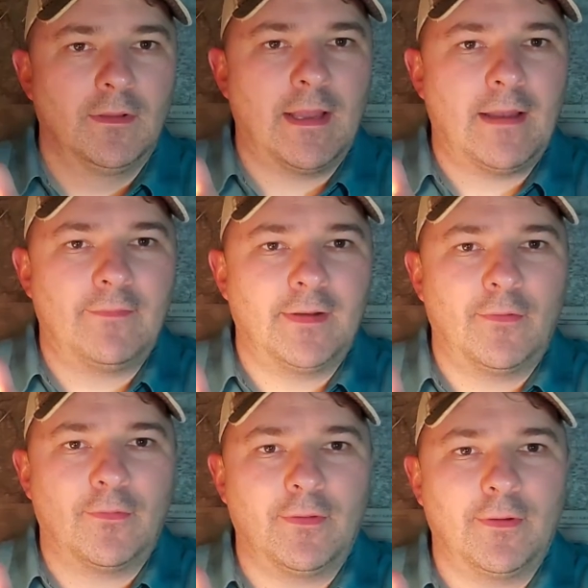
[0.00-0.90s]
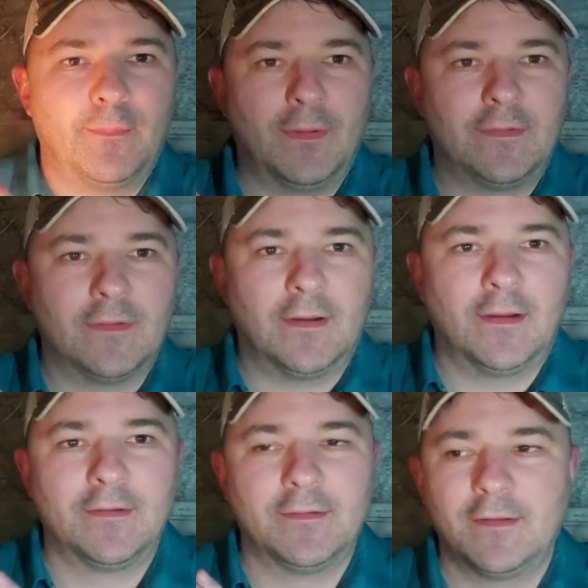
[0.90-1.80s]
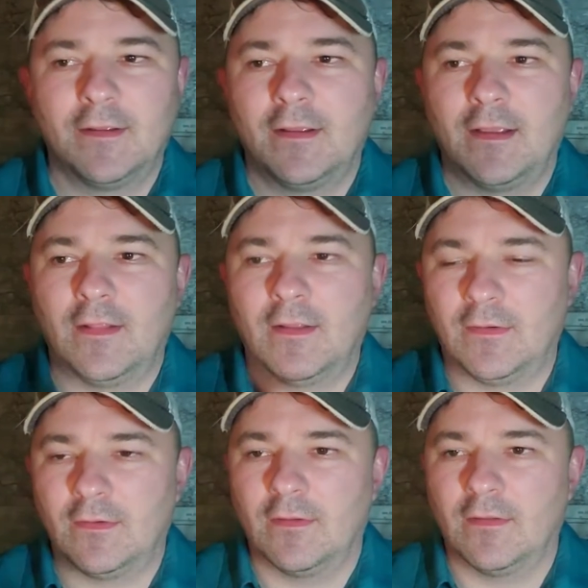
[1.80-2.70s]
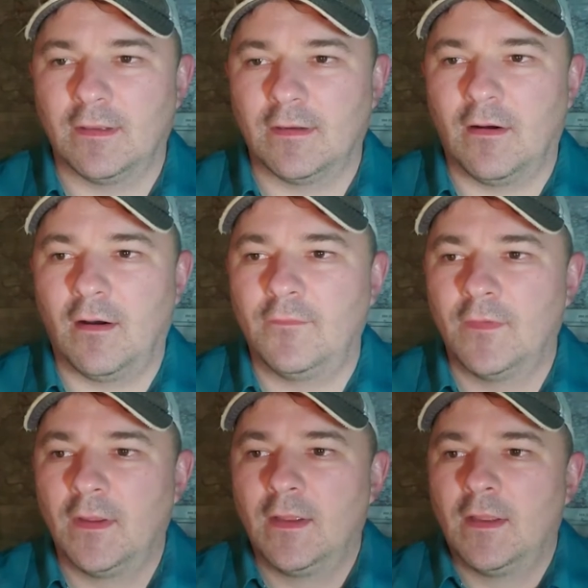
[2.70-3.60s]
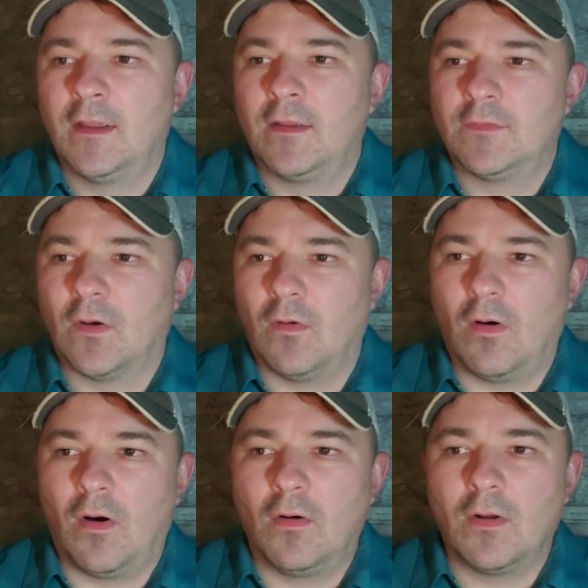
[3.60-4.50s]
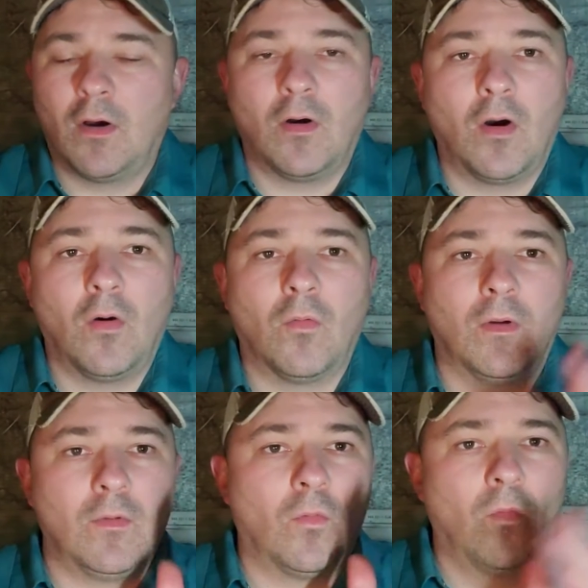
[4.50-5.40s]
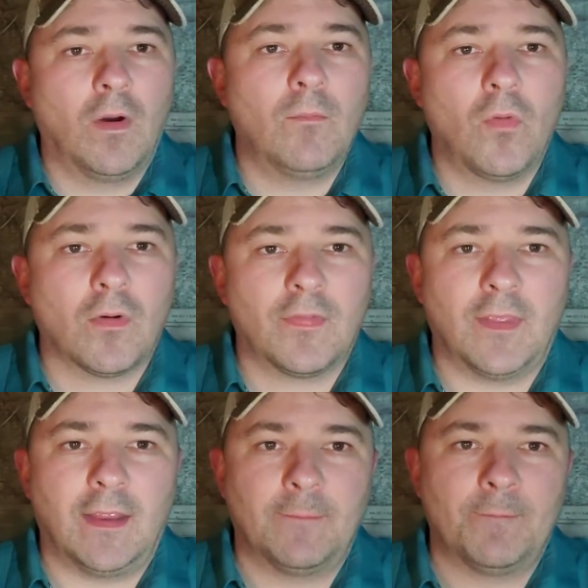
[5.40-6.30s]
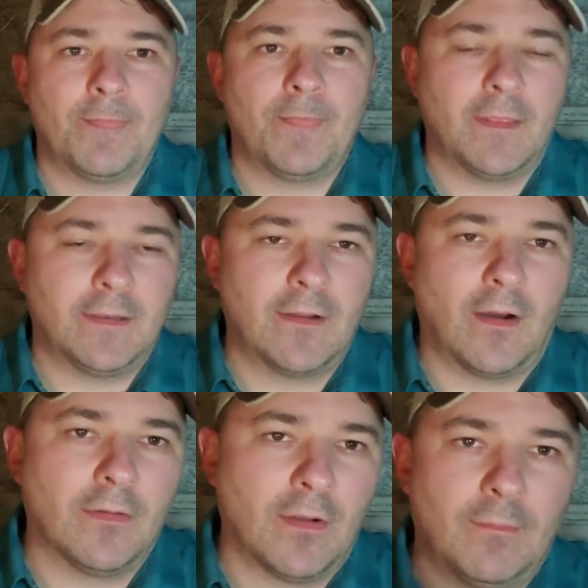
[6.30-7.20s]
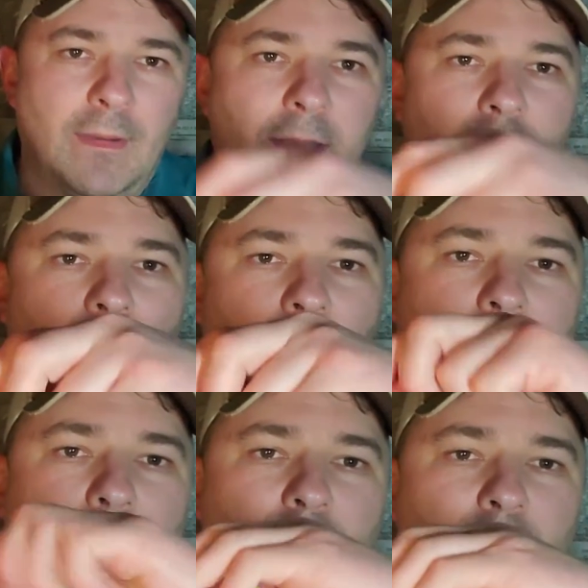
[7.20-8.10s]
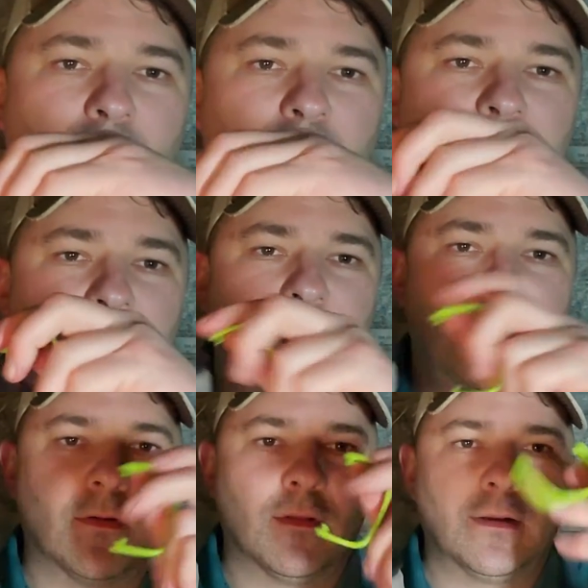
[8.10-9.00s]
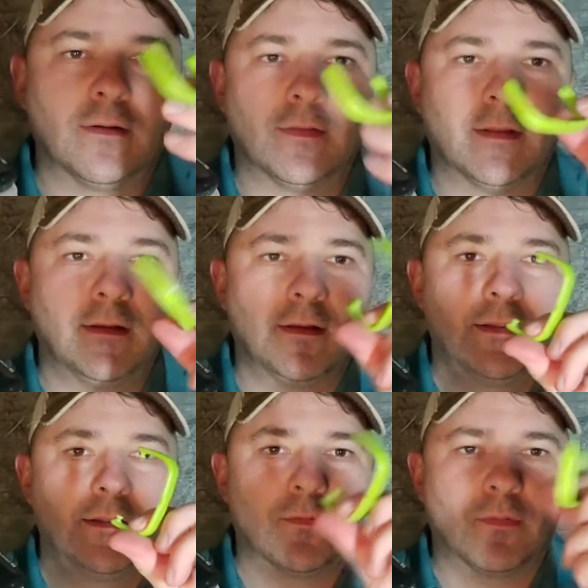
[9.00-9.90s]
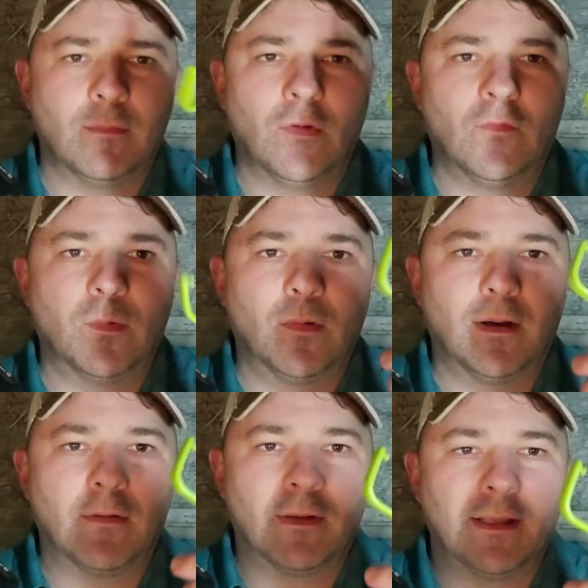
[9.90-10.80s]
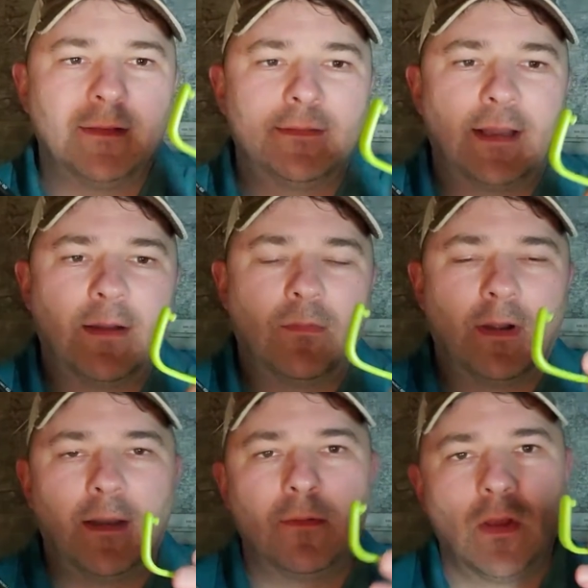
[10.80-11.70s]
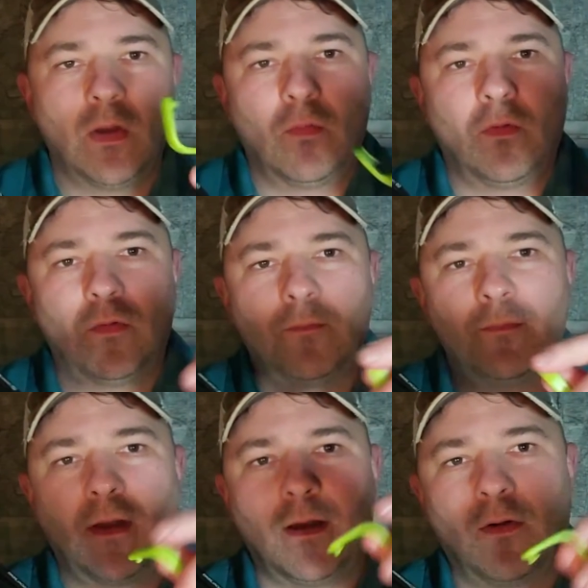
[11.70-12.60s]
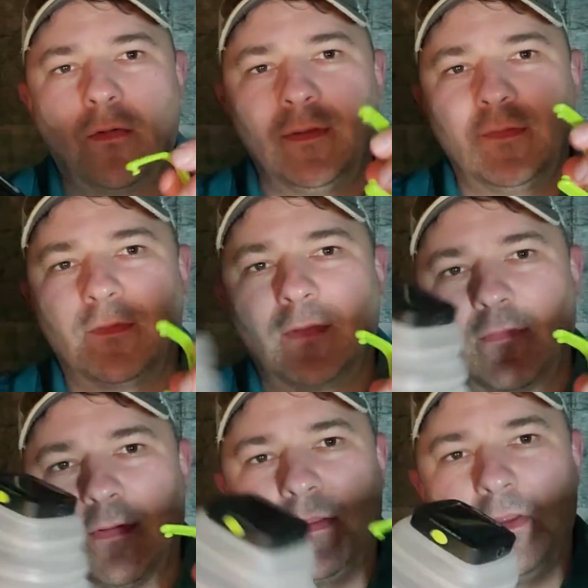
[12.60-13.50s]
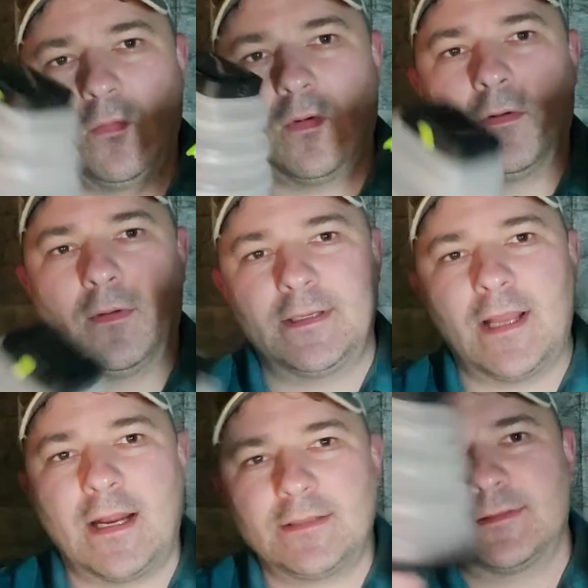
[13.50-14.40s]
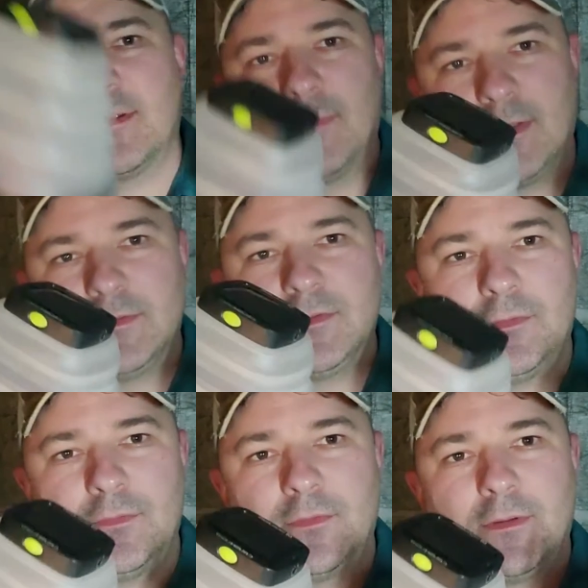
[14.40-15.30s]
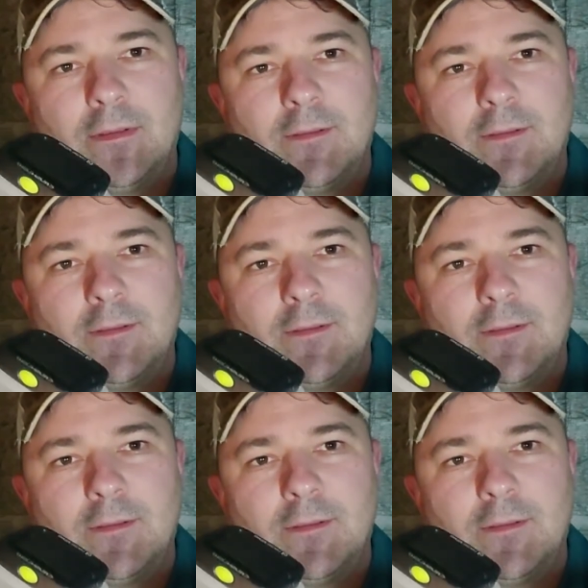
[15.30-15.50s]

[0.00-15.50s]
half an hour there, but and then click it off. So all in all, one more thing dawned on me when I was mentioning earlier that the removable, I don't get that, right? Well, not always is everything you want to attach something to